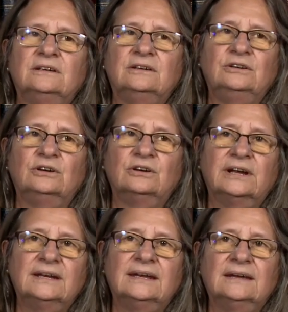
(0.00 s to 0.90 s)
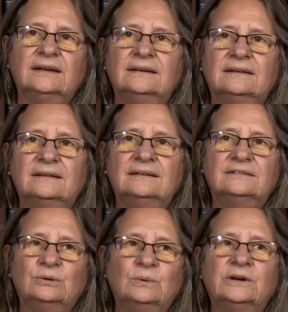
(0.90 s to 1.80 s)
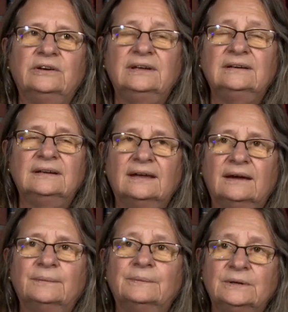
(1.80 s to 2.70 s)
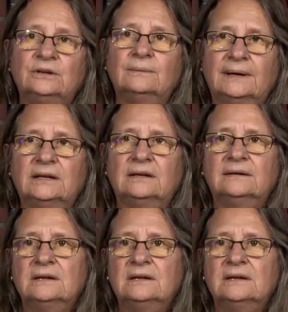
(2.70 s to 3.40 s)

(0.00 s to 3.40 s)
You're gonna get to where you need to get when you're ready.